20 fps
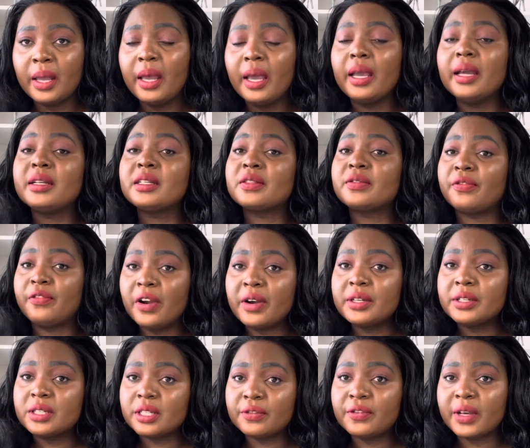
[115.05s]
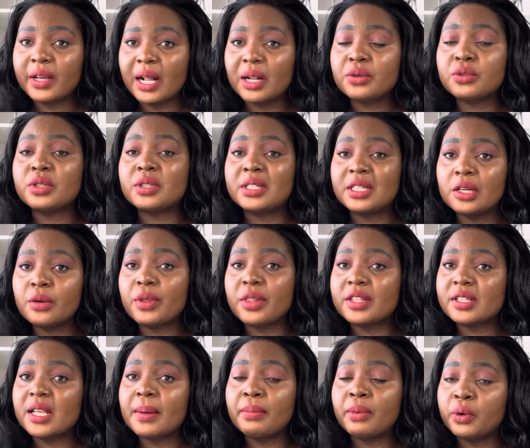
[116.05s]
And it's very difficult to deal with
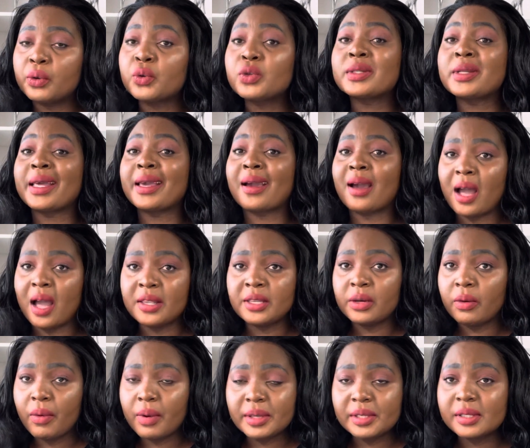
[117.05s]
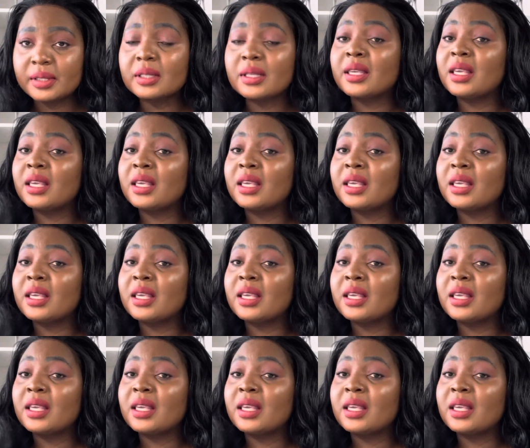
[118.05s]
somebody who's like Kanye West.